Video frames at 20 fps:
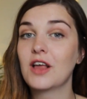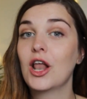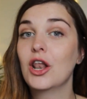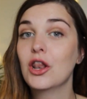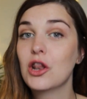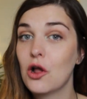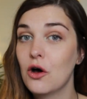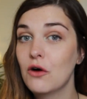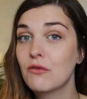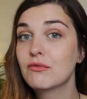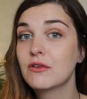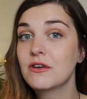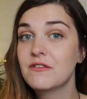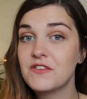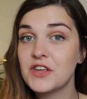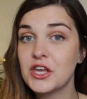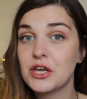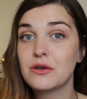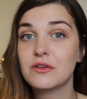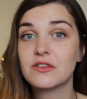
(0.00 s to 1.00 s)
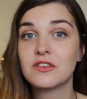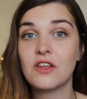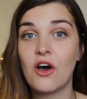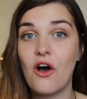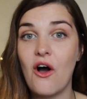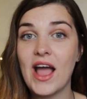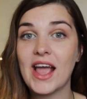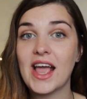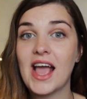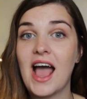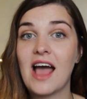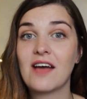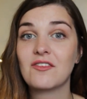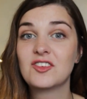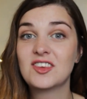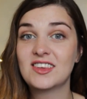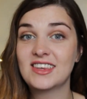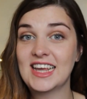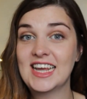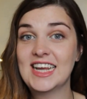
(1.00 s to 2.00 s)
a lot of reviews that I have
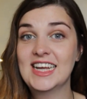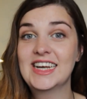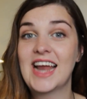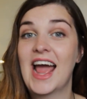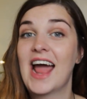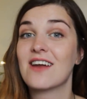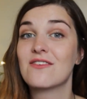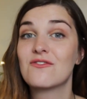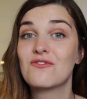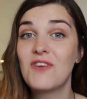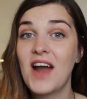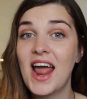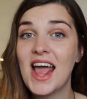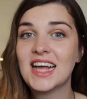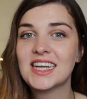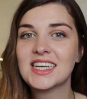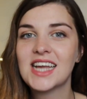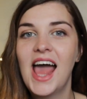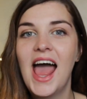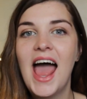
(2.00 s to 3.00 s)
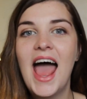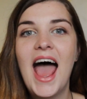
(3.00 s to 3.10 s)
seen and read